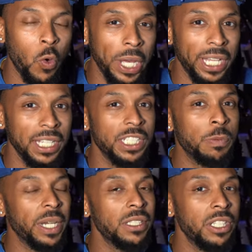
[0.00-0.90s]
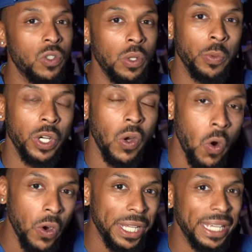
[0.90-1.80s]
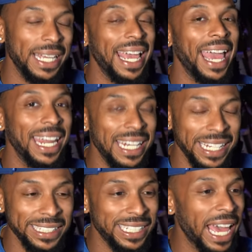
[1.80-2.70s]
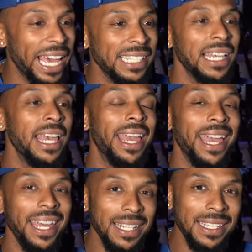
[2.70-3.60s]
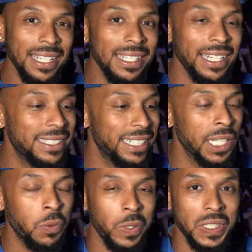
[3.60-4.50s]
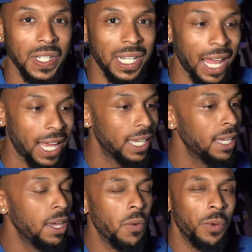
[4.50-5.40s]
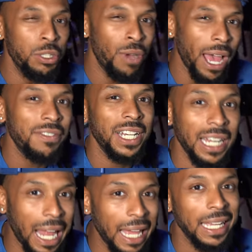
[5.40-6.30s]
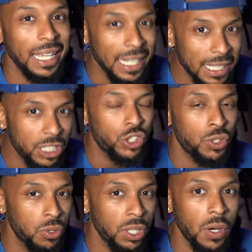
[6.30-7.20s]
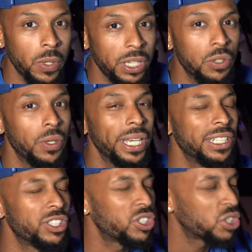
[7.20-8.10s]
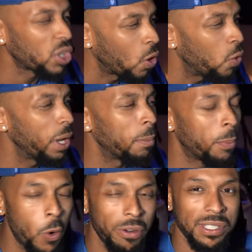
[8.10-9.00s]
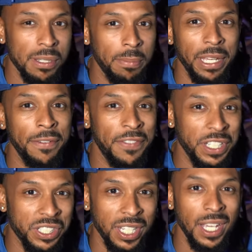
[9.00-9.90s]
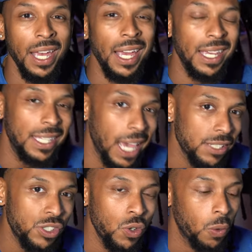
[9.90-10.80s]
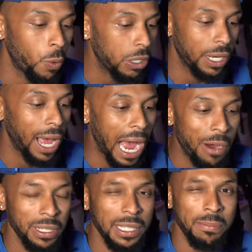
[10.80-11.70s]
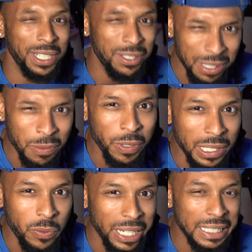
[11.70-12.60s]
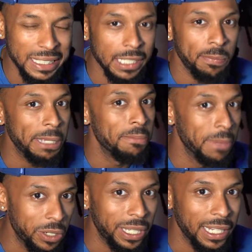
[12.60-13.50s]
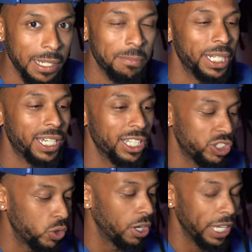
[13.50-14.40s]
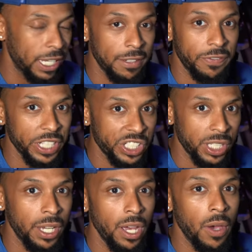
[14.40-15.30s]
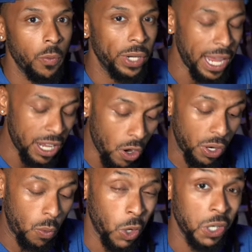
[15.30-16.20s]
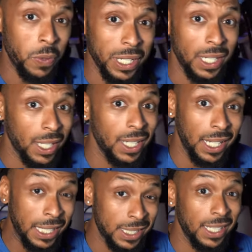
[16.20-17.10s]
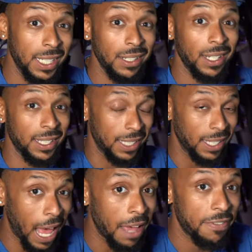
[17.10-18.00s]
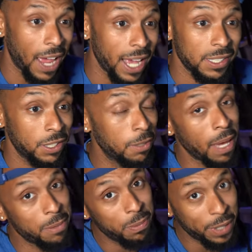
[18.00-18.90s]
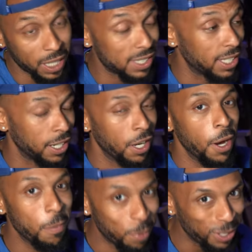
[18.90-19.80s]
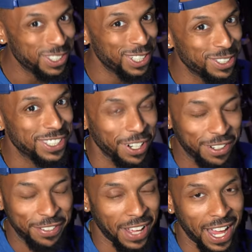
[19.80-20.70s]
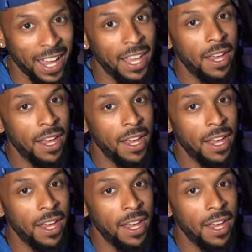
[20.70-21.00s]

quickly, especially doing recording, editing tasks, and anything that's dealing with your client. When you have a client in the studio with you, it is so important to be efficient. Yes, you are working hourly, but do you really want to just be milking them because you are inefficient? When they go to work with another engineer that's a lot faster, maybe because they're Pro Tools certified,